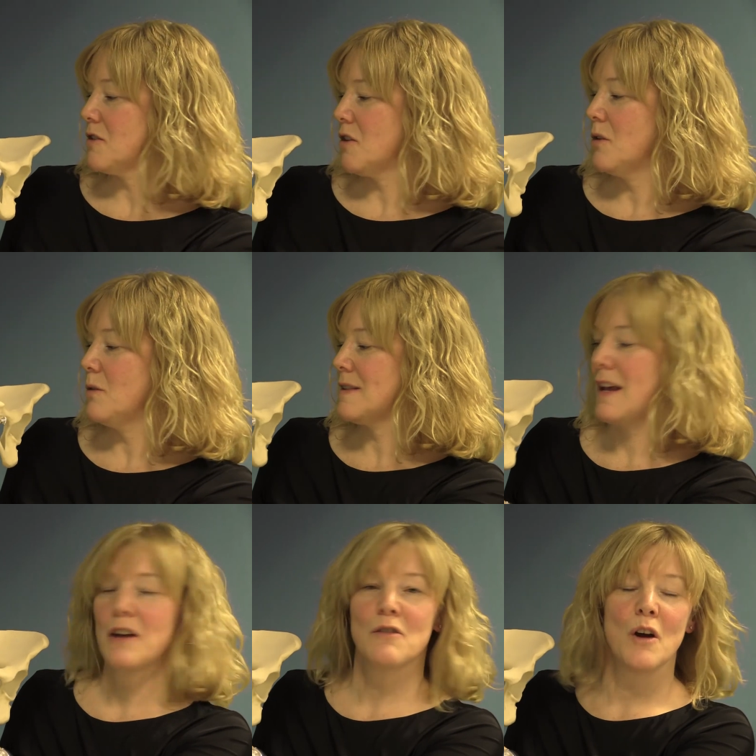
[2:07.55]
two
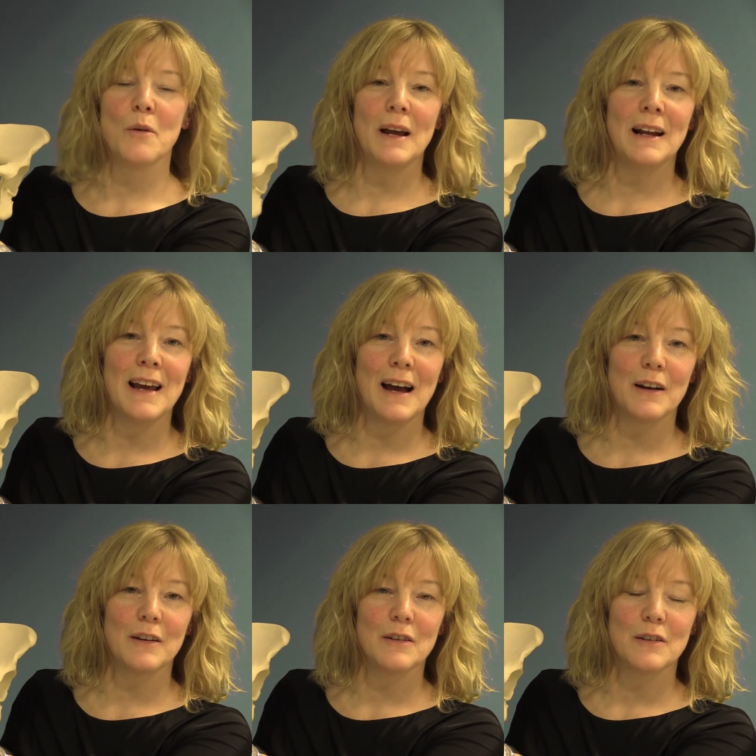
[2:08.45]

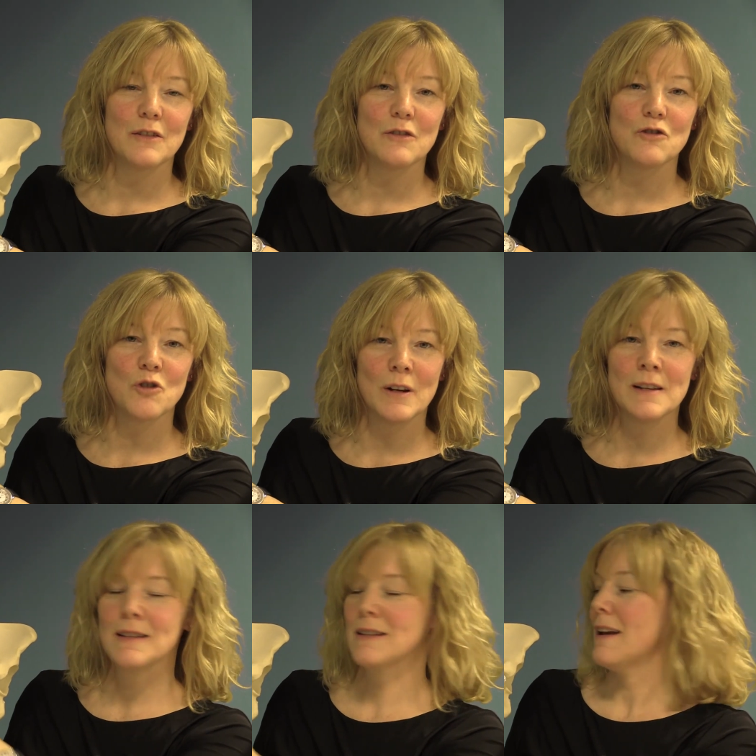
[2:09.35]
sacroiliac
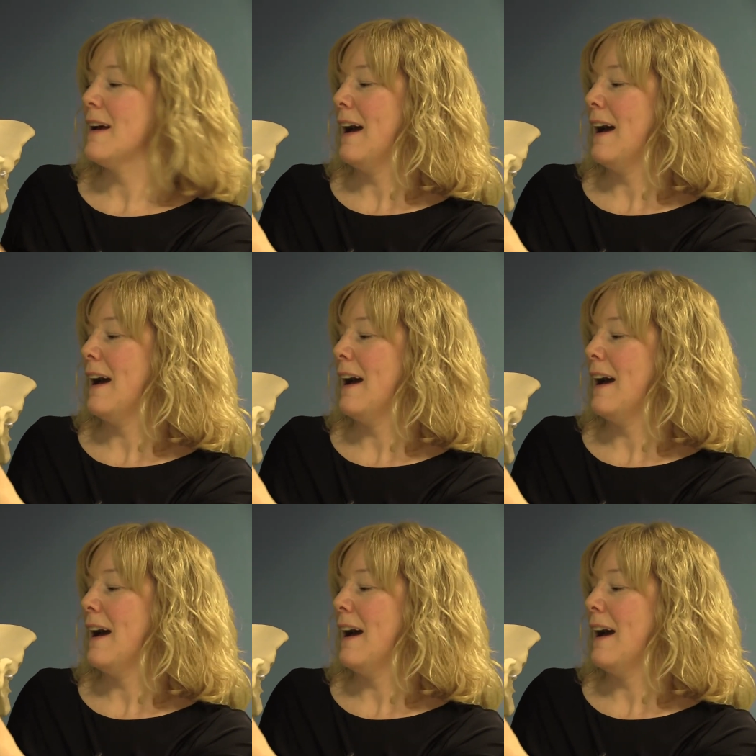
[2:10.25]
joints,